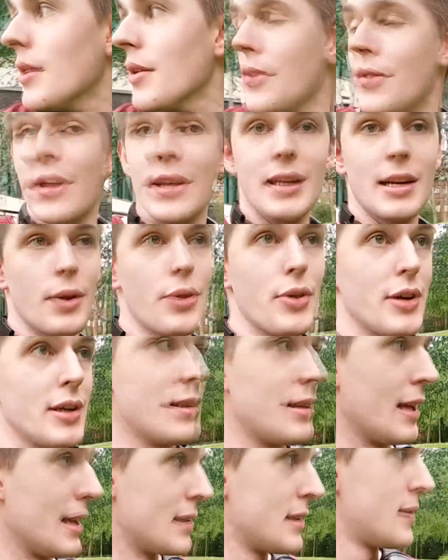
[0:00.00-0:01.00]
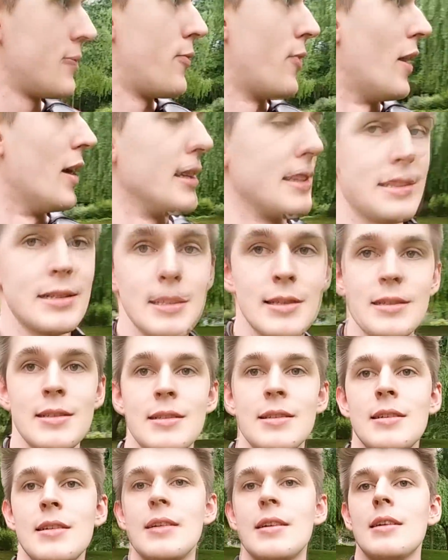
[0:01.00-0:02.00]
then I think that's fine.
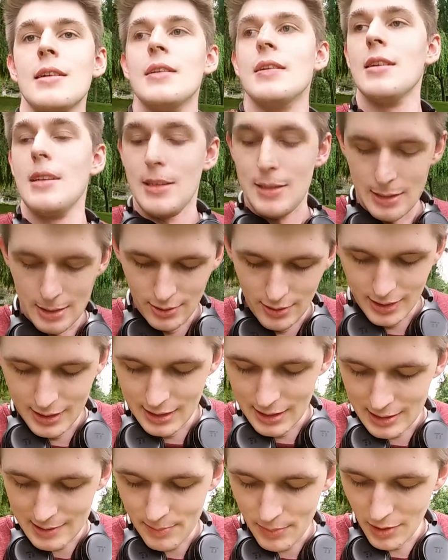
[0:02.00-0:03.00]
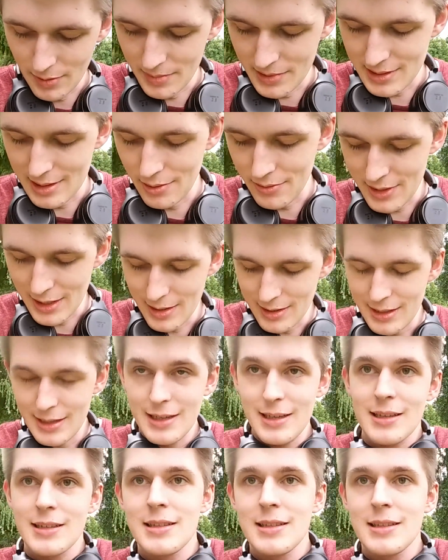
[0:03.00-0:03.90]
Alrighty, let's plop myself down here.